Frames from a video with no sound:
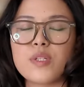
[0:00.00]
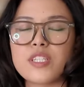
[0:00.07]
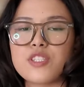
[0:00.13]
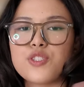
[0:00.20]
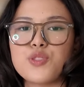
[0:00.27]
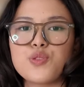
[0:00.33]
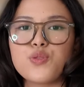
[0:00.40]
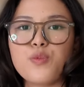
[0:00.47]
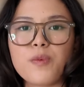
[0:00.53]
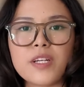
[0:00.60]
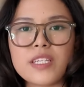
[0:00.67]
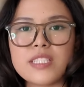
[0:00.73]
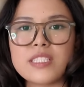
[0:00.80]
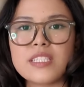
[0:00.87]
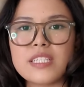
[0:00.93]
is super
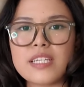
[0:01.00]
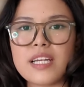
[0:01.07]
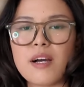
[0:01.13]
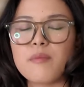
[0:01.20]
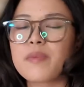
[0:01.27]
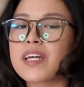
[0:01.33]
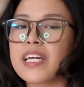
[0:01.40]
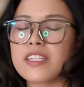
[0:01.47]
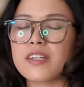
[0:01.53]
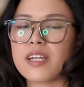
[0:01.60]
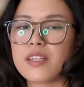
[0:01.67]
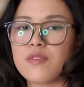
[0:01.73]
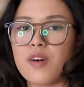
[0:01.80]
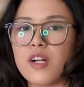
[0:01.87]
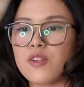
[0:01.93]
easy. A beginner
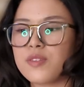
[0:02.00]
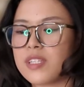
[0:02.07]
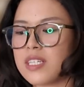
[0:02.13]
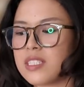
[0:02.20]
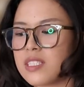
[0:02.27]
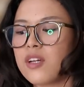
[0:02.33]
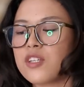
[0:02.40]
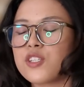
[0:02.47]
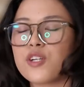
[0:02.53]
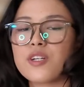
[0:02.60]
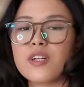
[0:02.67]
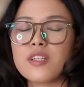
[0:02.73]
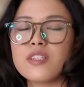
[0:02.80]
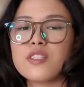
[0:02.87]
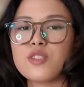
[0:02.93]
can follow this. You're
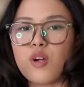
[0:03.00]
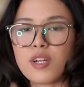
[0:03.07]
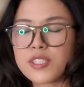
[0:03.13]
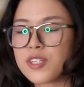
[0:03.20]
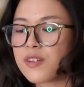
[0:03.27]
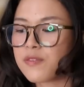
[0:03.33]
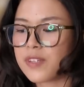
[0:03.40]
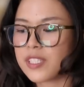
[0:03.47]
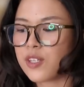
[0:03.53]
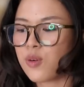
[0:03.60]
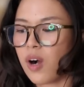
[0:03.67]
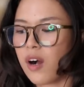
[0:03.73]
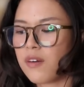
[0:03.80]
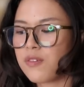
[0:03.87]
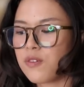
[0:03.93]
gonna start your video
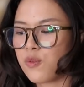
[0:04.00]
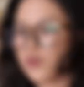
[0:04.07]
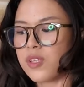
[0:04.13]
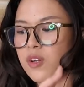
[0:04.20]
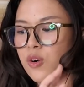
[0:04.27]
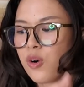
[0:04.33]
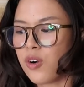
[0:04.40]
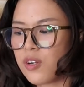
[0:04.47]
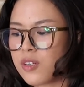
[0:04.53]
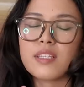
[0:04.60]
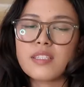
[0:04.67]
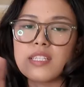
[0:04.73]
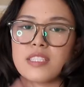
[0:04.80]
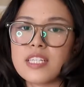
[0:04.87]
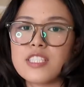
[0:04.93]
off with a hook.
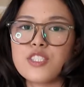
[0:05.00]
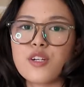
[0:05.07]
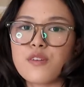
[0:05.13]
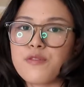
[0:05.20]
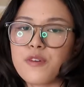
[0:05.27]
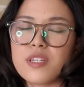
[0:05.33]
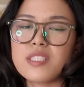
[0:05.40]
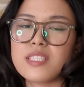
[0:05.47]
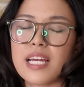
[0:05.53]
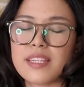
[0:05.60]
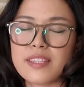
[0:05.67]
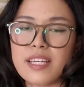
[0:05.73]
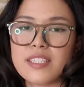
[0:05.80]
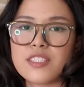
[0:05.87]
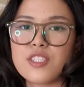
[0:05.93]
This is your first
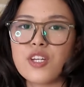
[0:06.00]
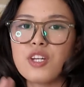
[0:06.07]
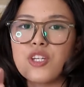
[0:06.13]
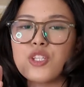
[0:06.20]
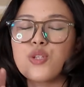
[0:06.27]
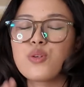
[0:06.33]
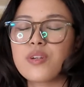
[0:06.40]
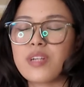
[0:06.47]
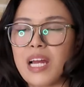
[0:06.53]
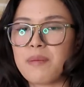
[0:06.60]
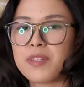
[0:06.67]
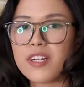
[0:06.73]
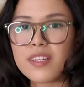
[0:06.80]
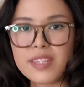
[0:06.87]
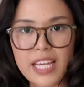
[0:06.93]
sentence. You grab
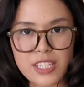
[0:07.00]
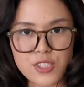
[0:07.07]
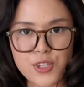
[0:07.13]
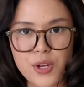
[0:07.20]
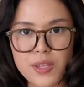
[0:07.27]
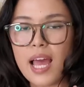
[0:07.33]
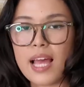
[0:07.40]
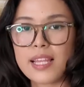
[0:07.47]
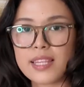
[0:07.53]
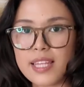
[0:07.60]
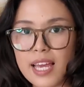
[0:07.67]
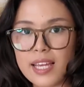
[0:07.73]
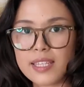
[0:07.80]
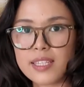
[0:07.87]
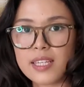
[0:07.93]
their attention, and
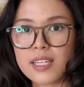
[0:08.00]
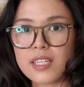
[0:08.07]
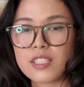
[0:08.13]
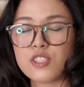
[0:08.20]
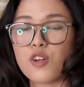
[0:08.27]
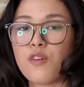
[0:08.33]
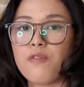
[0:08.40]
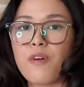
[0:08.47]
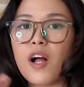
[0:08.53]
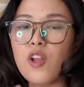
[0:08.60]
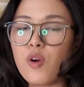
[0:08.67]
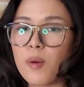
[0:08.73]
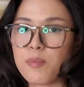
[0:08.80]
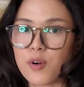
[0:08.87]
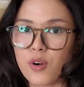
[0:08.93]
then the
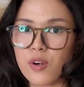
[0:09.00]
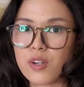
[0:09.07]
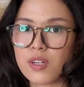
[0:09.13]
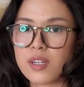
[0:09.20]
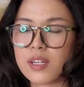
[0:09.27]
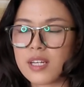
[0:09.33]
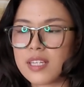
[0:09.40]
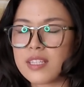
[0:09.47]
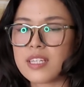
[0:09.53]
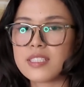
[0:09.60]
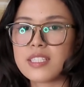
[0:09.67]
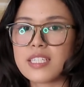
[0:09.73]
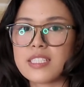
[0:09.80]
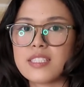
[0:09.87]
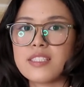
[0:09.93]
follow-up hook, this
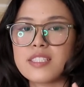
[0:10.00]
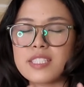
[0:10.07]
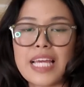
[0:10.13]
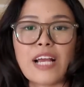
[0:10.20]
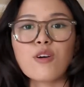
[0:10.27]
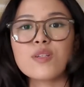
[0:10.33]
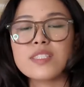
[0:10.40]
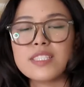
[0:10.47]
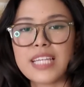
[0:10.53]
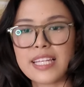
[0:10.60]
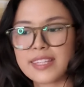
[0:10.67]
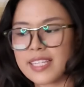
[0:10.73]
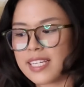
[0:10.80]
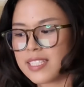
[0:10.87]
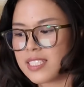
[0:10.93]
is the second
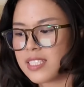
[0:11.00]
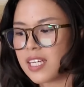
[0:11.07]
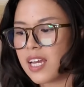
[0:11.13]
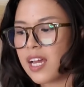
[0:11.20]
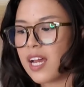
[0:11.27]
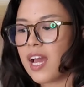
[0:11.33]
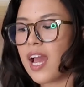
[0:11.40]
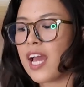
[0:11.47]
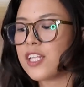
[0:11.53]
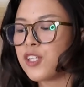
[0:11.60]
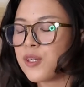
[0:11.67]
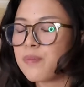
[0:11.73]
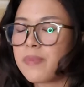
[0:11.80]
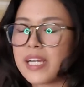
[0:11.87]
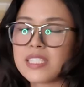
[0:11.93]
sentence, and you're
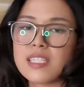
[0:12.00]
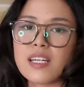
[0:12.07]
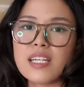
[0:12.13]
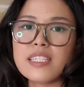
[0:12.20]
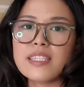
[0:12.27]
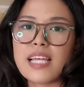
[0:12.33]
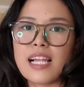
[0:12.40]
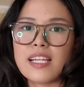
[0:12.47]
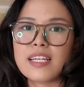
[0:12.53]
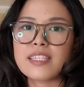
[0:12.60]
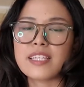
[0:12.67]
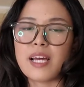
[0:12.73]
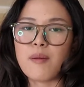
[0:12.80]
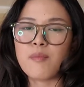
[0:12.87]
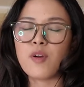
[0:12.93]
basically telling
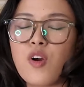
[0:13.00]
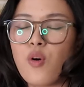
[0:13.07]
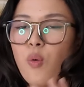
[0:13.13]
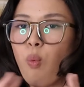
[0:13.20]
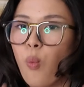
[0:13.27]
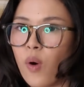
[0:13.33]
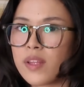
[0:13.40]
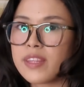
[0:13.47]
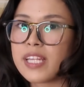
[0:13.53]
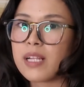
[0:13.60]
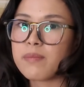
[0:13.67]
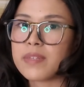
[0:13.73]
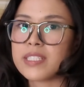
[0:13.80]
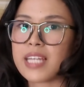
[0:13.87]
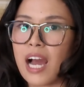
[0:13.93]
them what they'll
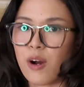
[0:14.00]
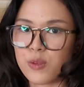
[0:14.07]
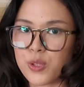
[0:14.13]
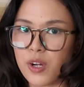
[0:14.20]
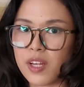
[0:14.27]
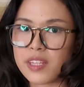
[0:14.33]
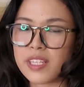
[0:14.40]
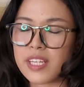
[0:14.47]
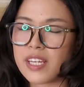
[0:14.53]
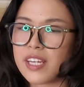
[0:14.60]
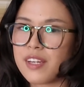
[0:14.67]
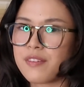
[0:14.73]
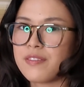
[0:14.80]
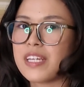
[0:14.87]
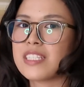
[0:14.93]
miss out on
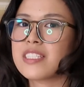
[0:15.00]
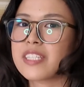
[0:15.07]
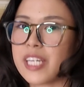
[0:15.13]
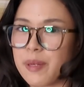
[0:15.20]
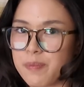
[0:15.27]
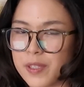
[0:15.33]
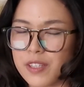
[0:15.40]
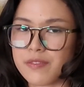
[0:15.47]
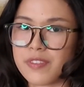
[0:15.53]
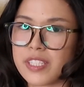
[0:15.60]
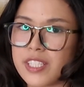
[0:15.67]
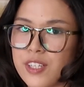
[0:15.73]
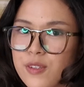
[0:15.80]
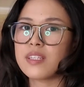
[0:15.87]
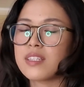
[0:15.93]
if they skip your
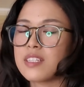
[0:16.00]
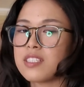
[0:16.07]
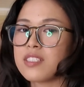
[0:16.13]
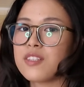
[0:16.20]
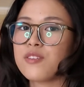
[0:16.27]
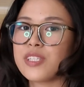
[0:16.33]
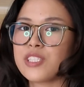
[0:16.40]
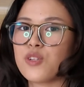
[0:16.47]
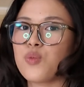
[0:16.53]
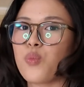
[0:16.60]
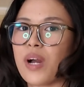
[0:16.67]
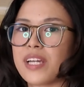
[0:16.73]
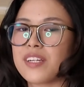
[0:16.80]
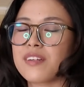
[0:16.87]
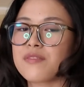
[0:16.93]
video. This is the reason why
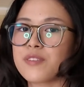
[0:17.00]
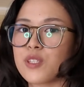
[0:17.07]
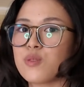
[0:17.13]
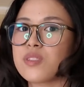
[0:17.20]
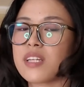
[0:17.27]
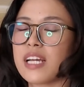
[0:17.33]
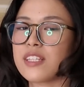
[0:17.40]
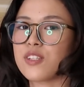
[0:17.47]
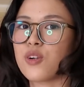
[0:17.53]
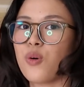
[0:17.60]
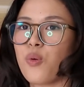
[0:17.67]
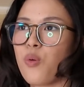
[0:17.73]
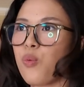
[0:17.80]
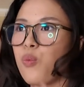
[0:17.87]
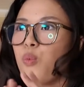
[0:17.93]
your views can
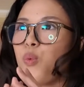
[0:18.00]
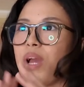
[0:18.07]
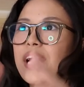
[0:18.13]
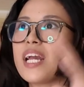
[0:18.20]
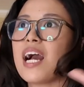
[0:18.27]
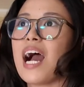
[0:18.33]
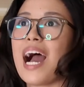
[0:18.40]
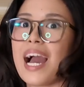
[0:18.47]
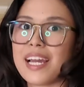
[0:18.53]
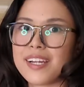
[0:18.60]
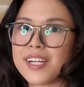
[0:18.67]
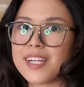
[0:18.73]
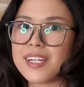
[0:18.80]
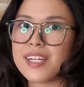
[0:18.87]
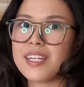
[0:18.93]
go way
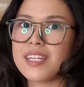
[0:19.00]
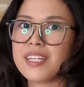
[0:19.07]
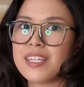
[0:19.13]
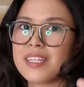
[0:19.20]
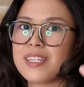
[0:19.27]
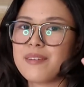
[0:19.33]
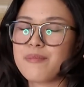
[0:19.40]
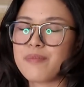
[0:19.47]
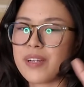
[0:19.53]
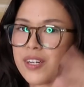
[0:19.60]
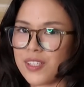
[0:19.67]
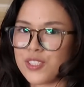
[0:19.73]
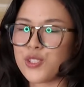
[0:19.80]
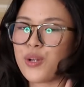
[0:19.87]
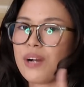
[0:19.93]
higher
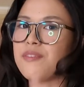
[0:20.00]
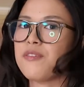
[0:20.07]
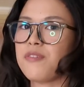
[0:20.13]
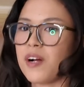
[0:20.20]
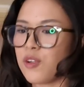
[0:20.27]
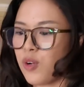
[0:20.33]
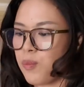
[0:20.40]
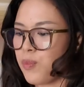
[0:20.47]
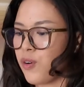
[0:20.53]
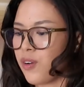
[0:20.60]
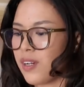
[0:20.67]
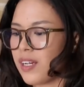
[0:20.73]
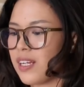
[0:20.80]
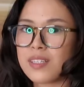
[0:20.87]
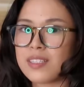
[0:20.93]
because you have a follow-up
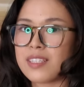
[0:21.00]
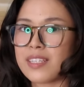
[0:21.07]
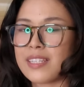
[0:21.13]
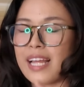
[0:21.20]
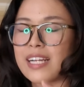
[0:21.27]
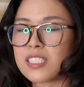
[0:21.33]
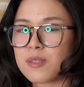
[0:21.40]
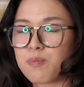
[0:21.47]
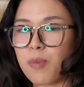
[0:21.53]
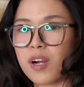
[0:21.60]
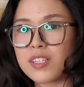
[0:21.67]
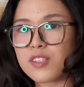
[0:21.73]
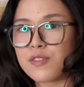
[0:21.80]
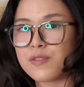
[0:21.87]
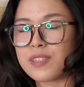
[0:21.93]
hook. The next
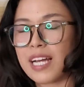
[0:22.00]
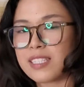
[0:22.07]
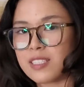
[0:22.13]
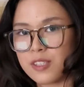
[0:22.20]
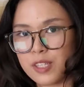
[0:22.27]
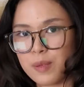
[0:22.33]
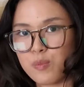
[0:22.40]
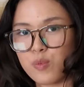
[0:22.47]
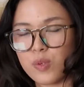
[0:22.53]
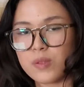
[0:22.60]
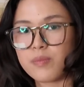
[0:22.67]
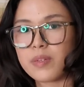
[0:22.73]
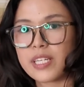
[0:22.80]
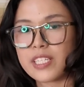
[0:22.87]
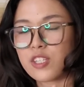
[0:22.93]
part of that script will
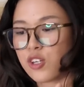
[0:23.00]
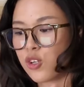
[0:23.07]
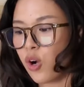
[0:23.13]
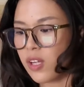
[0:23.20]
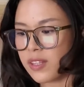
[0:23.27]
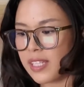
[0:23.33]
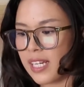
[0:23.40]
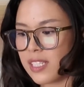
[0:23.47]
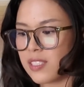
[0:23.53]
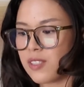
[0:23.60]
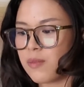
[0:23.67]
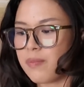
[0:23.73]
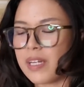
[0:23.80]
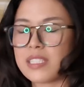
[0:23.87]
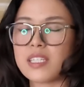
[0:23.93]
be your context,
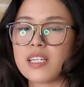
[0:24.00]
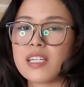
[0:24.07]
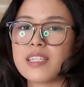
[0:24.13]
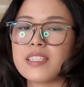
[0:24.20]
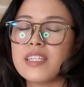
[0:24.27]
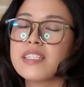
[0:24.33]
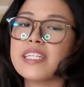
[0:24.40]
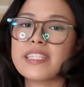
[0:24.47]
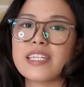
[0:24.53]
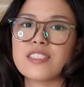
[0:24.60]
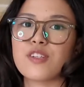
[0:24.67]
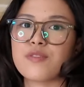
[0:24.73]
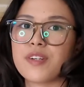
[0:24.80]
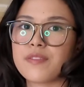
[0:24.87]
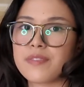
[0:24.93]
basically the details
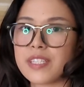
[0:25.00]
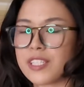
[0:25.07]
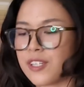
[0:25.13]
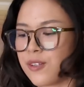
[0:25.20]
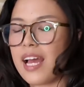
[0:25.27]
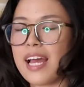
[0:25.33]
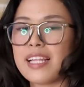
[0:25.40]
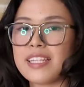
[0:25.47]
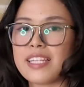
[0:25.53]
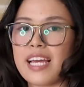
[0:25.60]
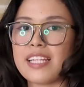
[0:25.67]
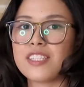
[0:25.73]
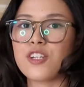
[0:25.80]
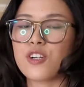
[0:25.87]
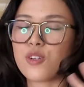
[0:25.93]
of your video, and
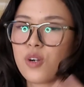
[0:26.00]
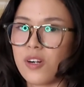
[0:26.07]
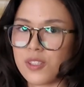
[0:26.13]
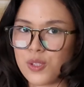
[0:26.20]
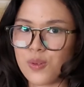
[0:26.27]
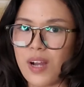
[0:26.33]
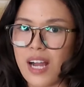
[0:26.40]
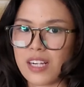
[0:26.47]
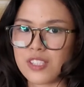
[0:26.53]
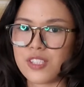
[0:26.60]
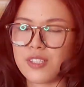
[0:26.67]
then your call to action.